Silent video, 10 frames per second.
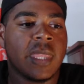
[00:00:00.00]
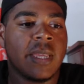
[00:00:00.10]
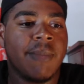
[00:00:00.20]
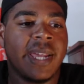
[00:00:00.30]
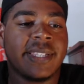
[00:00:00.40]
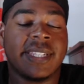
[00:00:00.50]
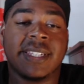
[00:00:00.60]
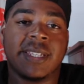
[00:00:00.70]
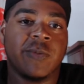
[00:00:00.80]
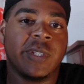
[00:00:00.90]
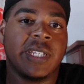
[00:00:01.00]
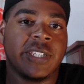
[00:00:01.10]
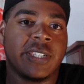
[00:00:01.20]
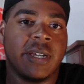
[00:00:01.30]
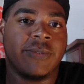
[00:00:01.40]
Maddison is someone they just
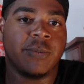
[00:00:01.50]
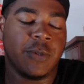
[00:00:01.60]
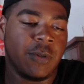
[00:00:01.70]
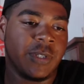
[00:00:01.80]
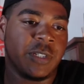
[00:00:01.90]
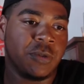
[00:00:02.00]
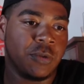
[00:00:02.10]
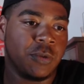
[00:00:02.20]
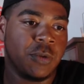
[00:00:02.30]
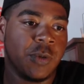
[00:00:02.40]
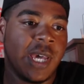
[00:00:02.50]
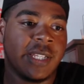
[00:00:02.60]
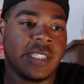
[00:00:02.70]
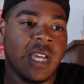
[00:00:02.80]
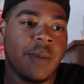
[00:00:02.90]
signed from Norwich, who had a
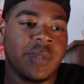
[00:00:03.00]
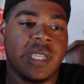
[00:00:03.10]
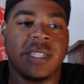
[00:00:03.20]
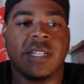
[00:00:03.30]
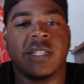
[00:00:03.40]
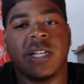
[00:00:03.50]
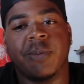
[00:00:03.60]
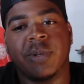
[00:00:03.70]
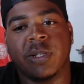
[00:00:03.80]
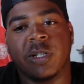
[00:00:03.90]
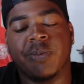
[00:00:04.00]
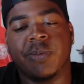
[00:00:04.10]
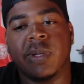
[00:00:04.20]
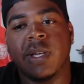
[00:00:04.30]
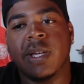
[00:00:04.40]
top season in the Championship,
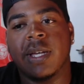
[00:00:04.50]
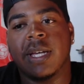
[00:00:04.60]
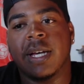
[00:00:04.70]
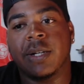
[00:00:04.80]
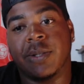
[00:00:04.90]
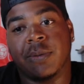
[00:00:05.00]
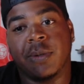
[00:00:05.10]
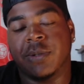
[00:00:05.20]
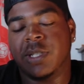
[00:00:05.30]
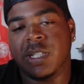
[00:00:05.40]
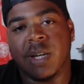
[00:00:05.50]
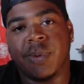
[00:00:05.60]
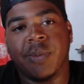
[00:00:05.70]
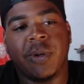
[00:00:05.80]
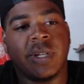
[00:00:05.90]
although Norwich didn't get
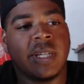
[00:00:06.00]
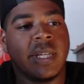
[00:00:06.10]
promoted.